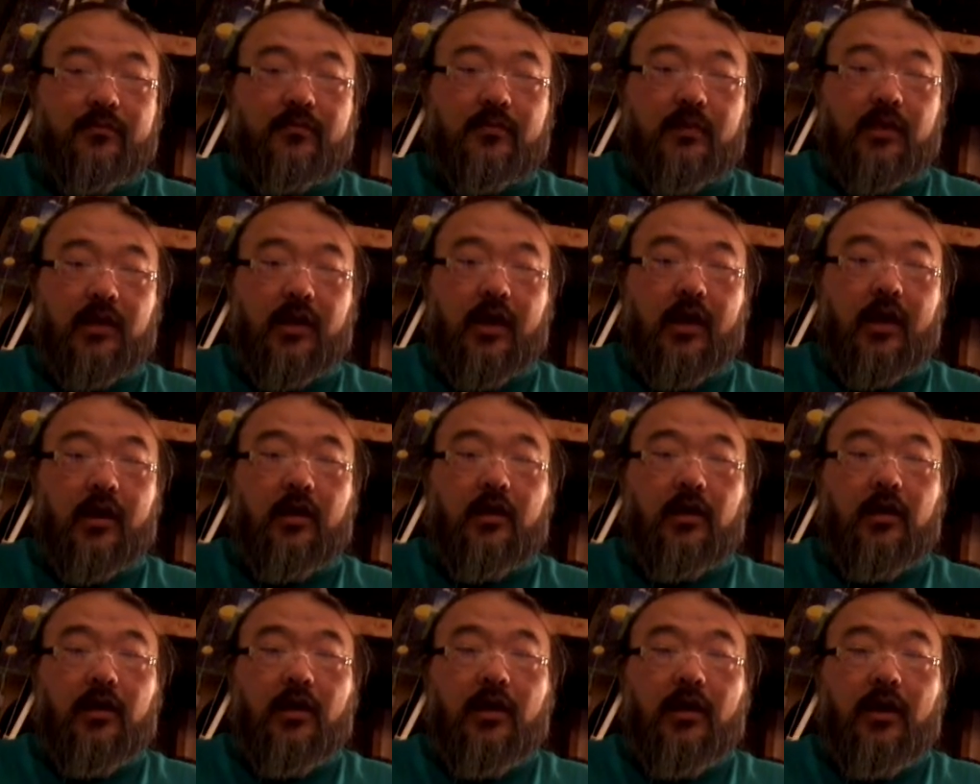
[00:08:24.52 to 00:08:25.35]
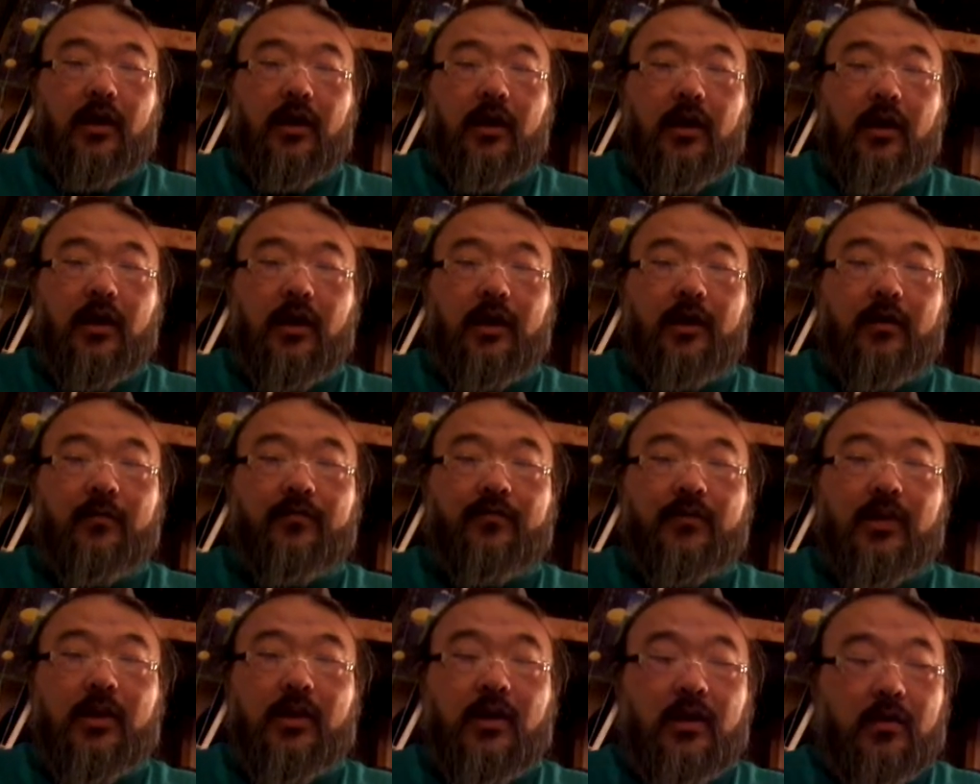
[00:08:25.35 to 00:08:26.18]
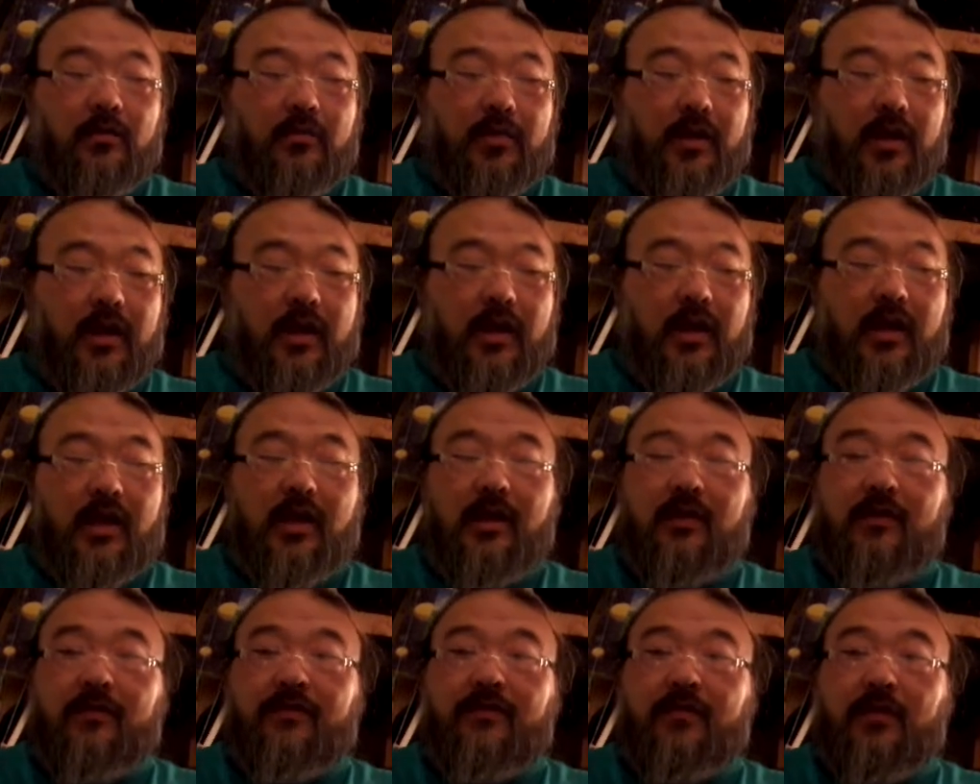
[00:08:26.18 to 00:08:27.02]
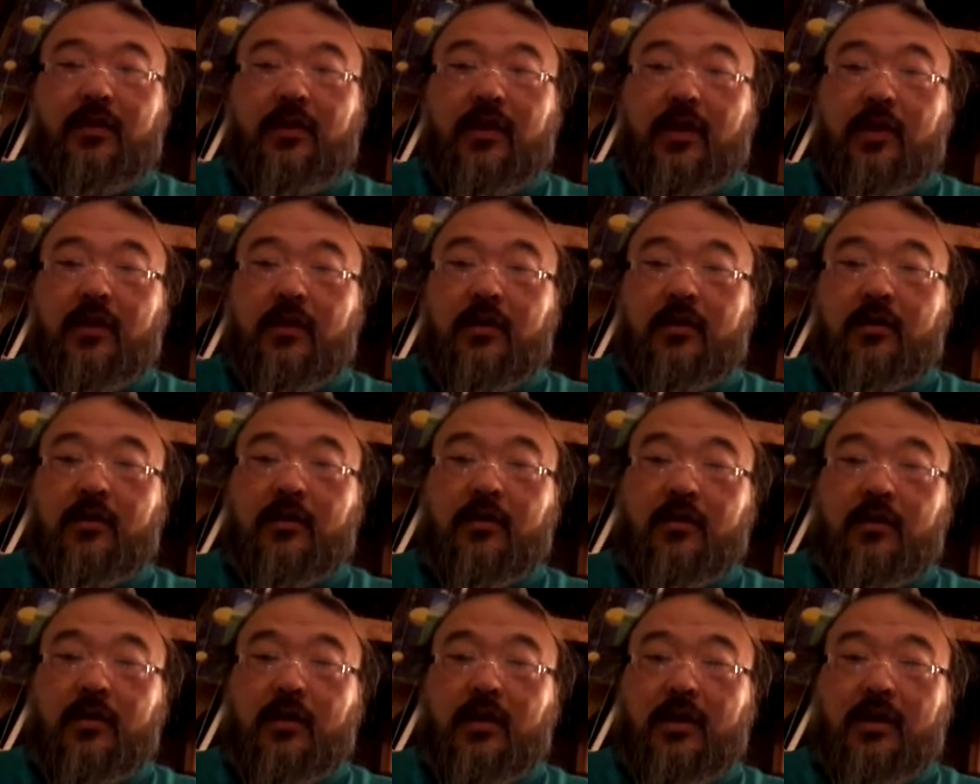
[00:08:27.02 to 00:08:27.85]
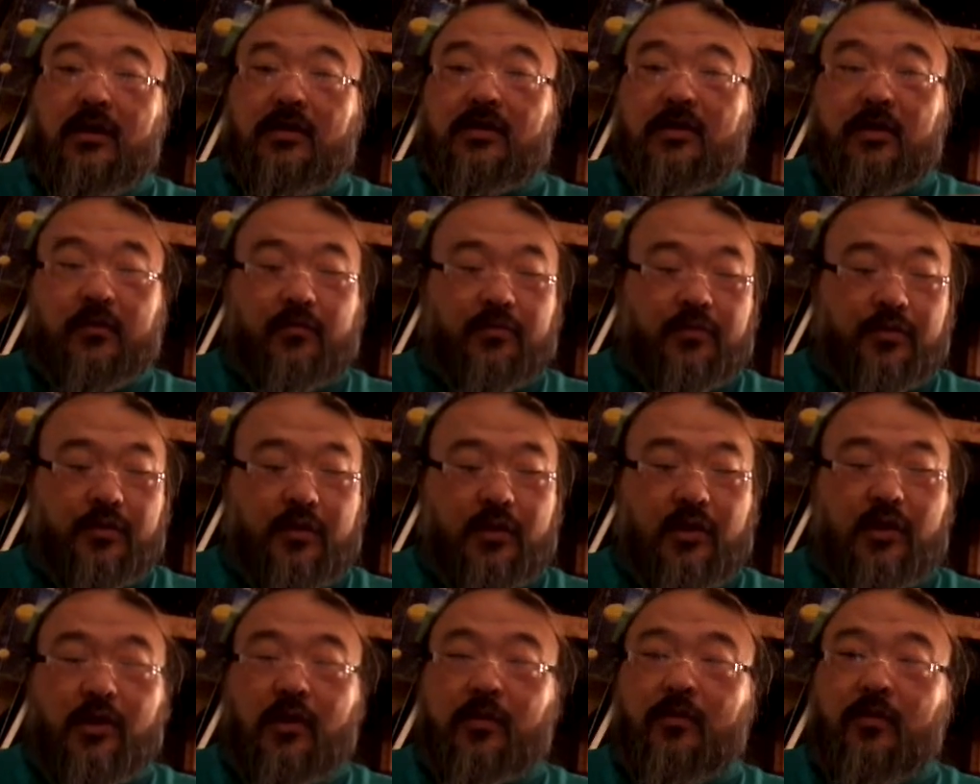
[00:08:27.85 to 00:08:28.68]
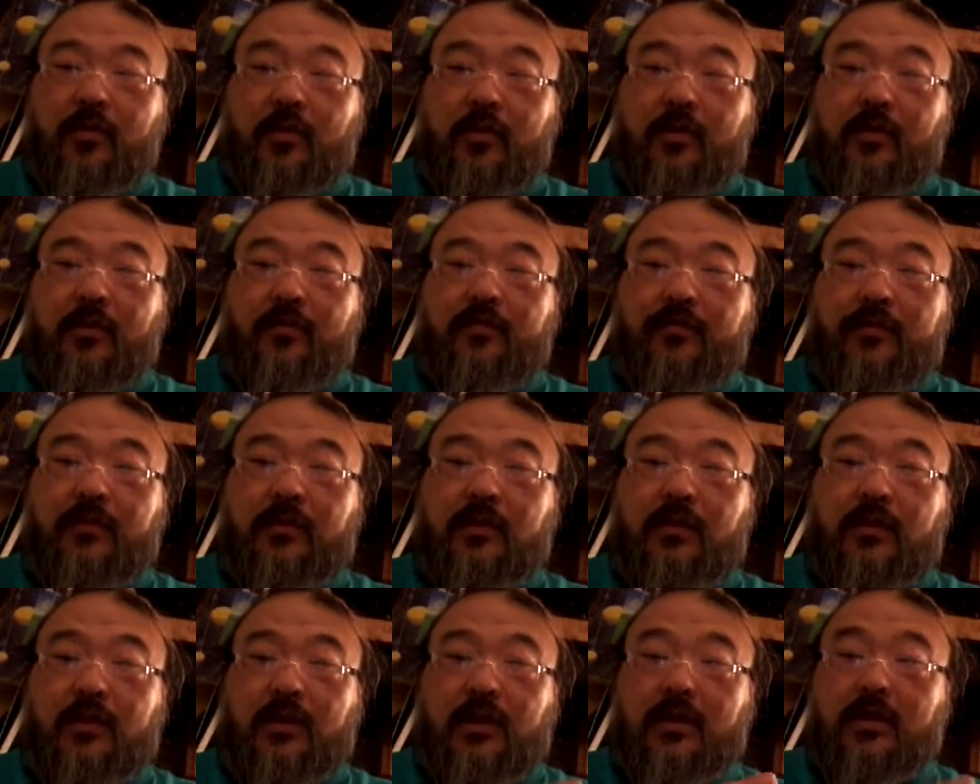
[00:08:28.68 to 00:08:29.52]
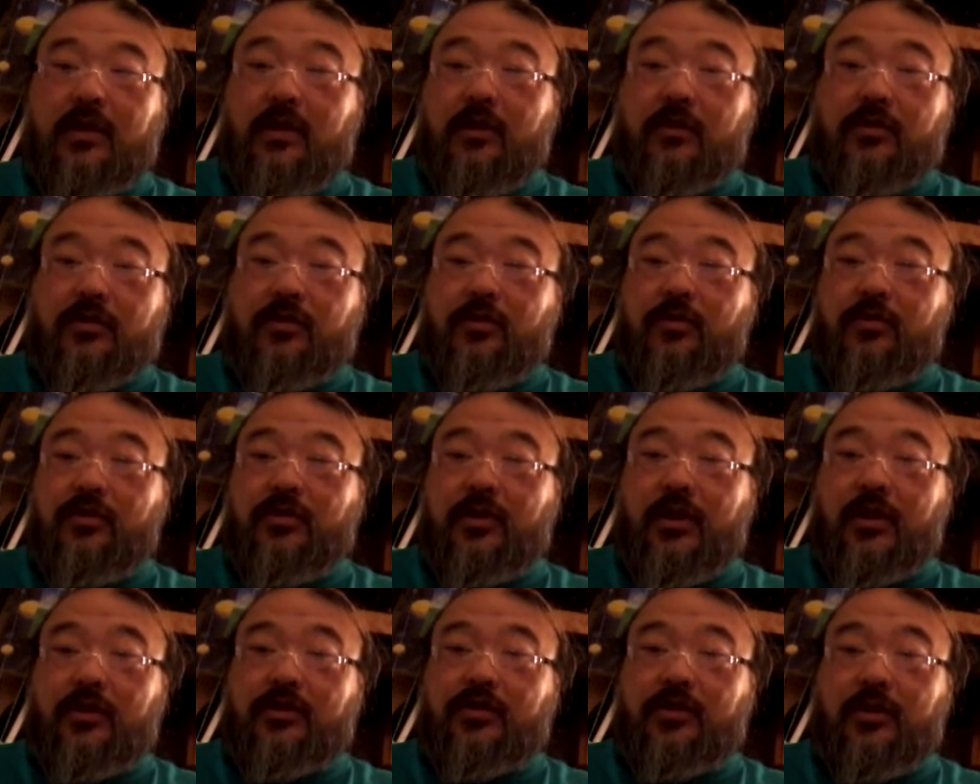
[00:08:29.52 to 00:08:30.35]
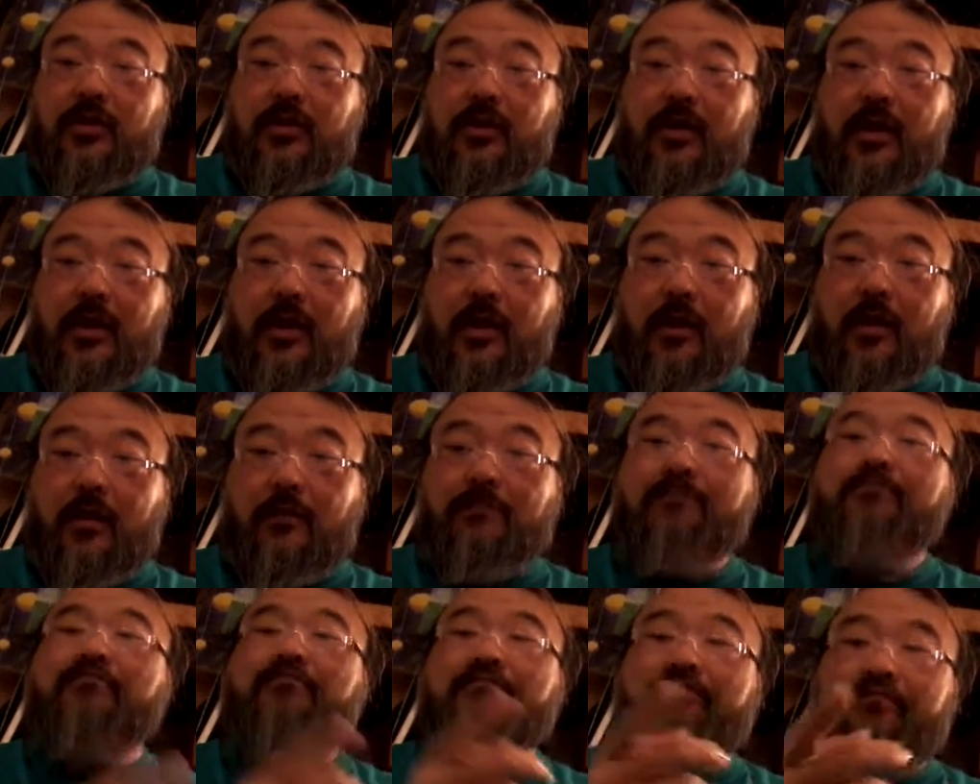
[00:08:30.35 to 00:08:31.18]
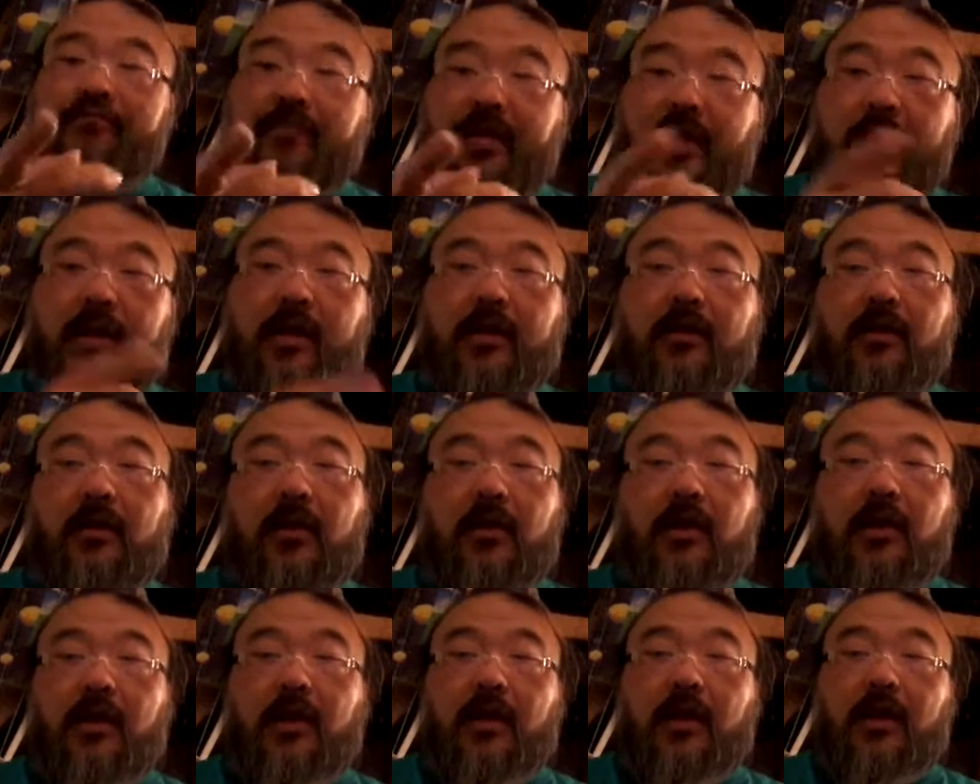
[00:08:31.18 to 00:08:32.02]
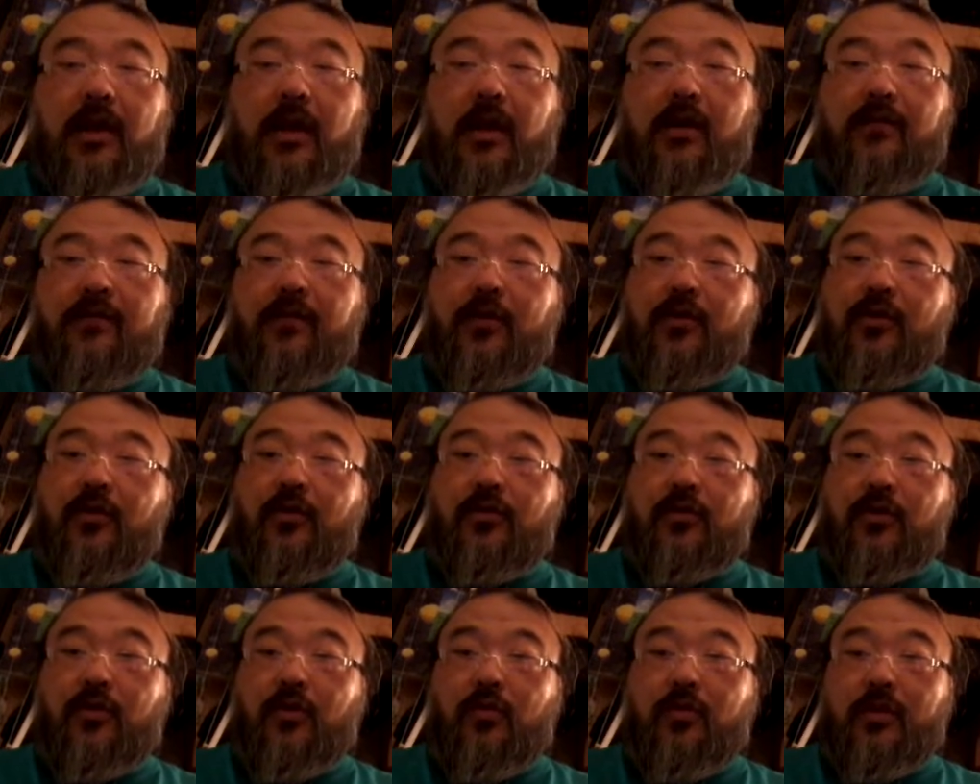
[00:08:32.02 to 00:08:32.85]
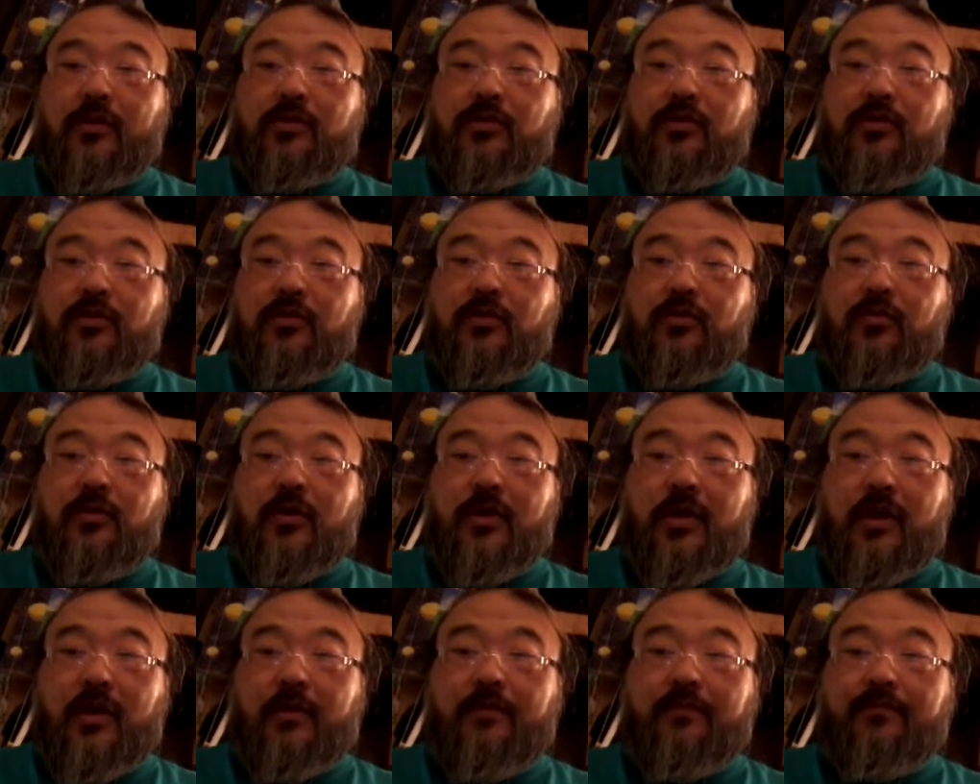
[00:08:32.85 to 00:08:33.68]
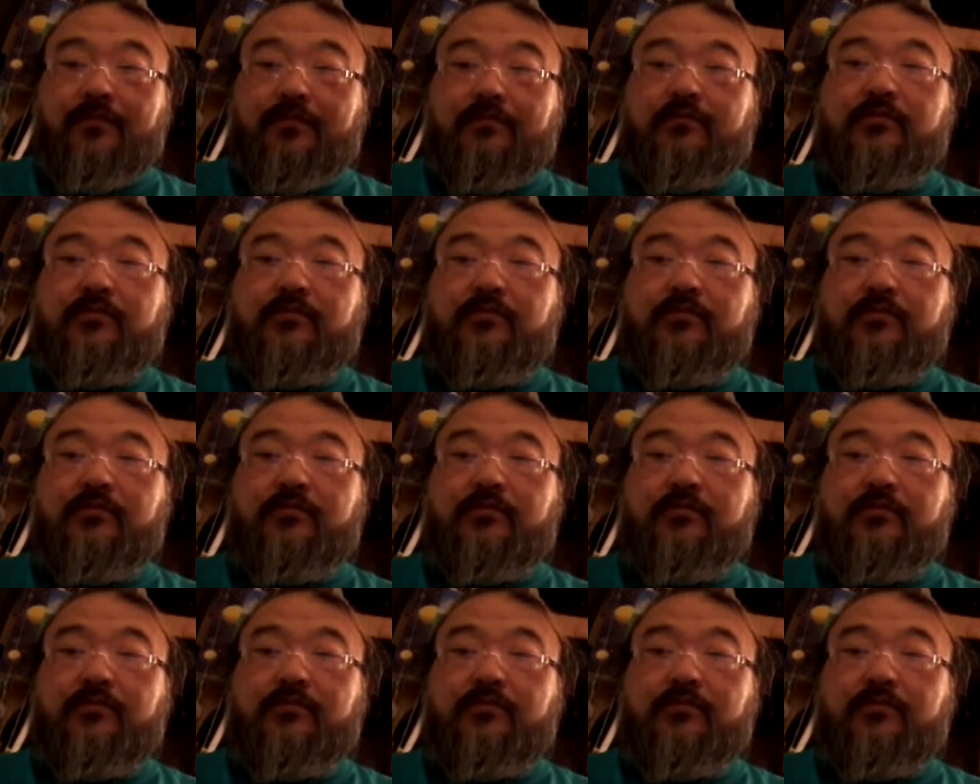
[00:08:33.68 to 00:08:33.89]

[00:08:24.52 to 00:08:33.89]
Okay, but if there is some problem, there's no suction there, then if you don't know what to do with it,